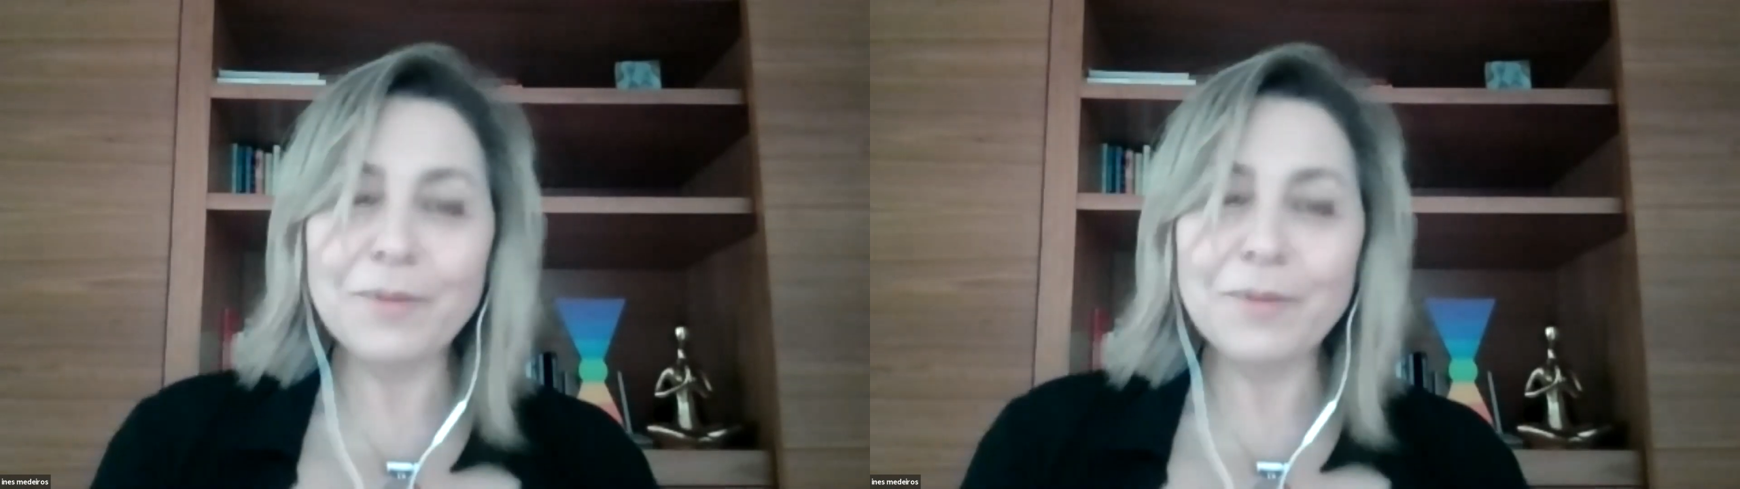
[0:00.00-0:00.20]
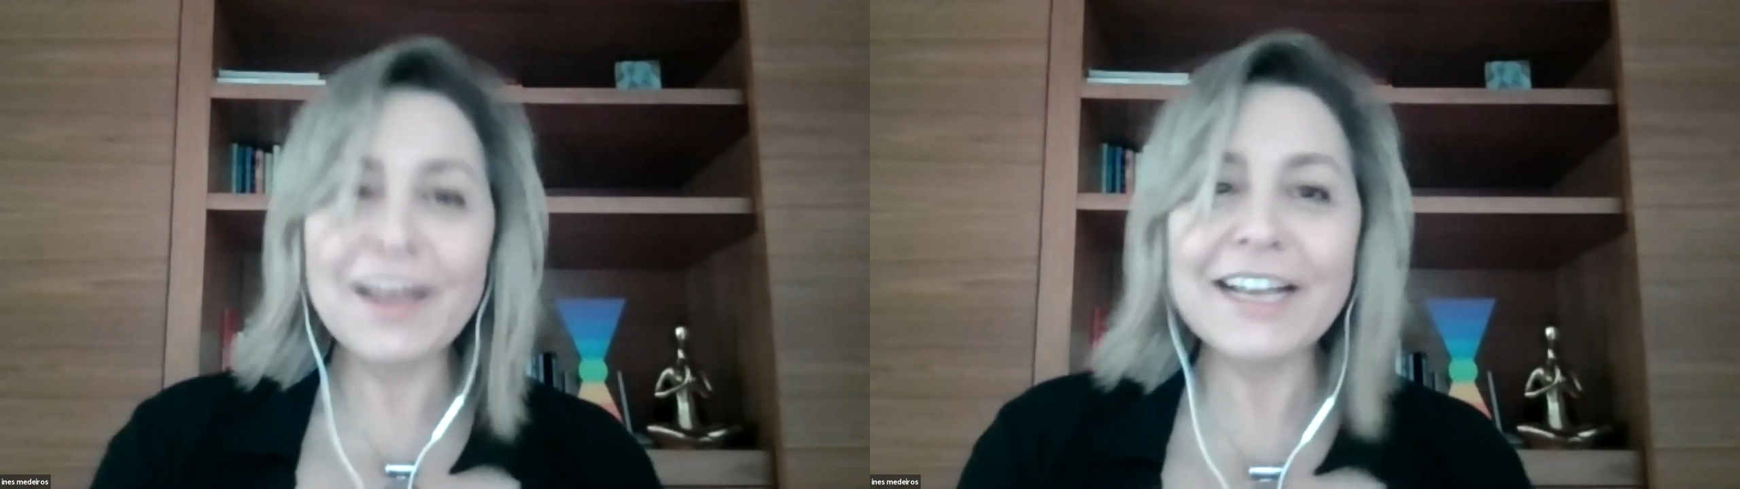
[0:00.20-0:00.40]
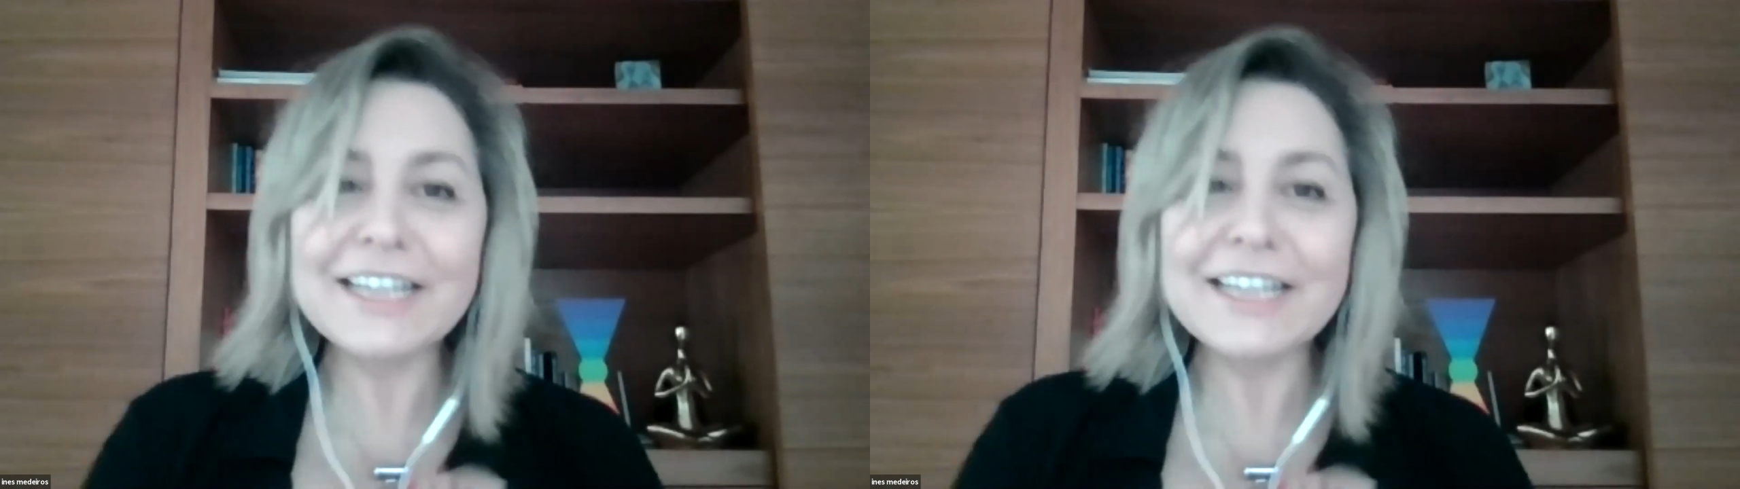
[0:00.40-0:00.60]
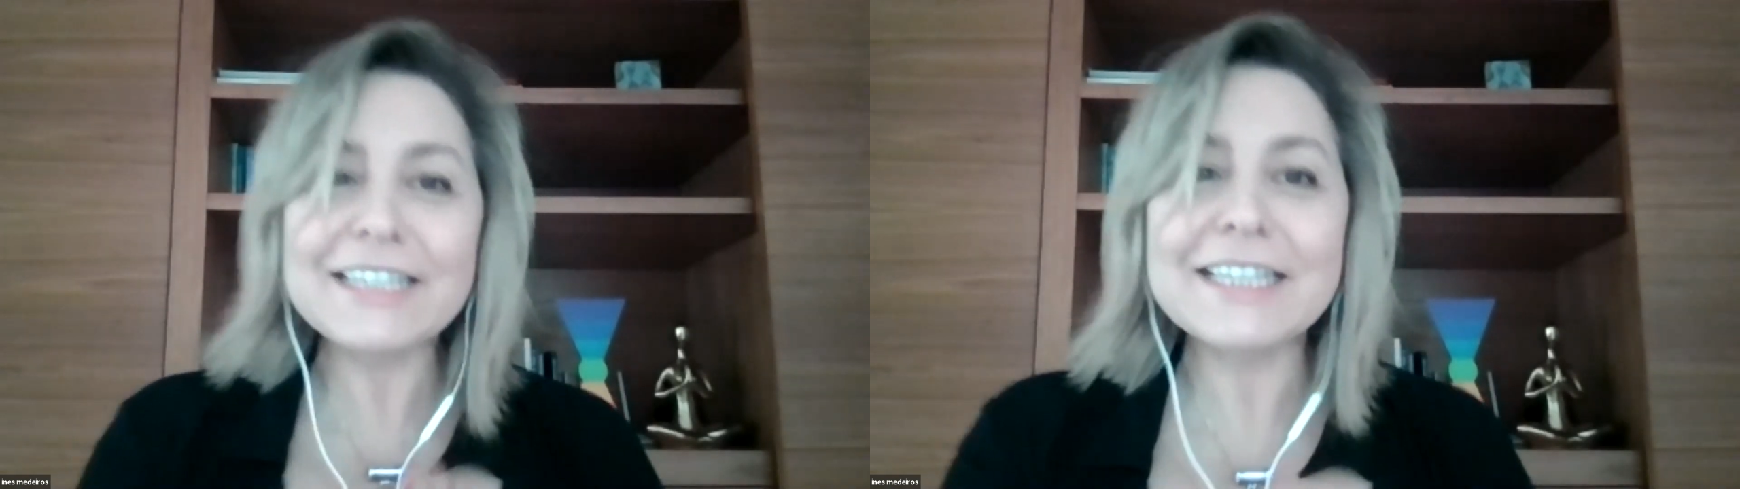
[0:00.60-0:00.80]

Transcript: us